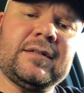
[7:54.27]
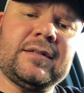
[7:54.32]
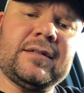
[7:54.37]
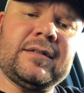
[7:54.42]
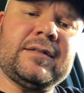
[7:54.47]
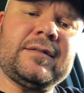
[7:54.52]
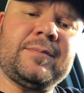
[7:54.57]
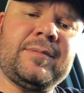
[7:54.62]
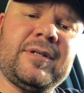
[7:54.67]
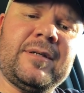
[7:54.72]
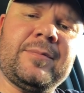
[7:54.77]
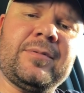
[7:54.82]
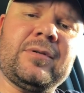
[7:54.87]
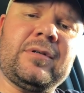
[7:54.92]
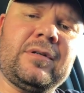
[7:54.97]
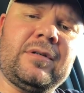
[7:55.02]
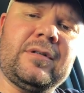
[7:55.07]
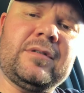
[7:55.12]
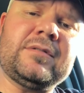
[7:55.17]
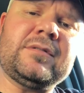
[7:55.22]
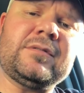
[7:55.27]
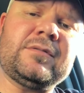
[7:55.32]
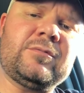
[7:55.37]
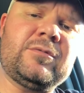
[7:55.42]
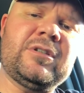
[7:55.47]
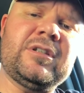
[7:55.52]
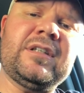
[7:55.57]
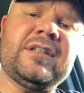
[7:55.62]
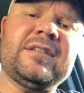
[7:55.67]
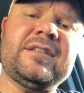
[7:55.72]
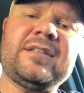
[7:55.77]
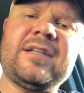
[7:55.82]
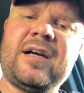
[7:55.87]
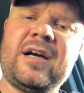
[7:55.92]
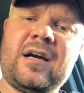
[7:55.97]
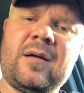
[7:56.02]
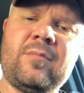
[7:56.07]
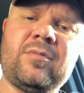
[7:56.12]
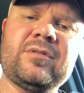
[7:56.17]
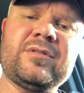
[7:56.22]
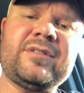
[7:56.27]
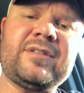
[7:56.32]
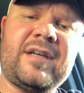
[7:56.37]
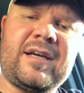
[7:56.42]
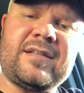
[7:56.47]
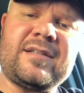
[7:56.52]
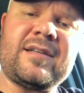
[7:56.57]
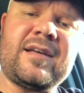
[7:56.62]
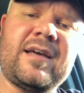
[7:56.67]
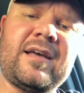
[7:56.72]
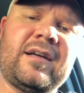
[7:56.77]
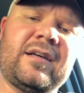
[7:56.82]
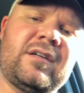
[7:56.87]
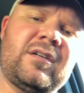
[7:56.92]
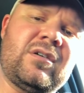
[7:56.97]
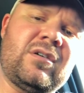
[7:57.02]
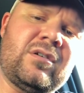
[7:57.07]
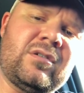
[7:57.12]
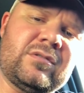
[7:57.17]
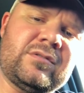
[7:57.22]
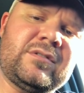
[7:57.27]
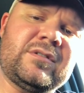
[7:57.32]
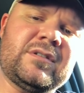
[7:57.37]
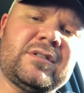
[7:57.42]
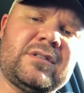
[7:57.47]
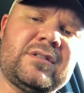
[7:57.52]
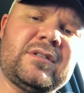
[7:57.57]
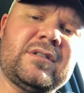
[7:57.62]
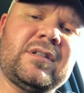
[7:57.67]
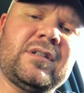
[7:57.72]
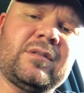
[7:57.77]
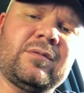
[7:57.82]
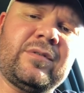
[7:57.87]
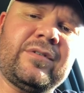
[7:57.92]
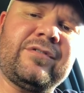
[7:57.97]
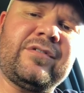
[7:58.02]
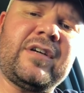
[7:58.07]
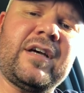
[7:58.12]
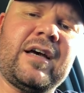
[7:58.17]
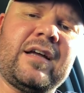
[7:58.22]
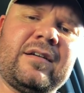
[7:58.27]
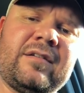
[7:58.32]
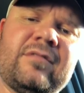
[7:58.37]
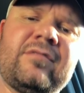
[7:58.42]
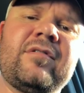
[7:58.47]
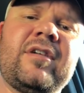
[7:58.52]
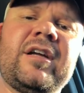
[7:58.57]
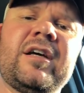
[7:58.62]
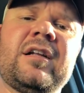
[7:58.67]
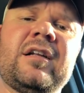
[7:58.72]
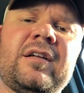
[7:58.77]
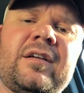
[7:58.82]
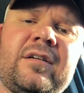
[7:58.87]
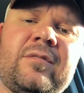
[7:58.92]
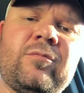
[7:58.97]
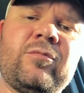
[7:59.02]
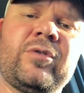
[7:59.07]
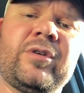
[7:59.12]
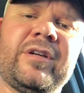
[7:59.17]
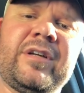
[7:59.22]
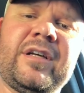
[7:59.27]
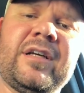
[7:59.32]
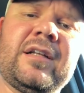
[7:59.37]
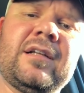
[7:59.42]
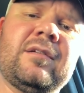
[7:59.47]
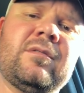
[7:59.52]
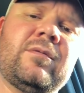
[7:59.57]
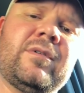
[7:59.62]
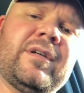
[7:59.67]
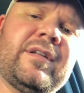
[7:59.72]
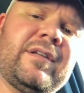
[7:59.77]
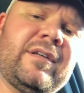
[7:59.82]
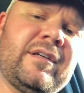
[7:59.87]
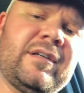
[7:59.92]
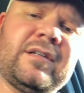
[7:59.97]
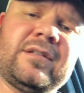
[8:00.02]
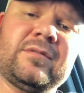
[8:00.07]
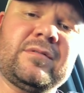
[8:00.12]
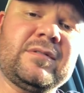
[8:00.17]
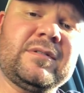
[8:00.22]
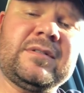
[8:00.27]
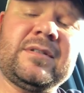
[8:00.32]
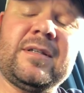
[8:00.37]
these people are really terrible satanic cult that uh, we've got dealing we're dealing with here, and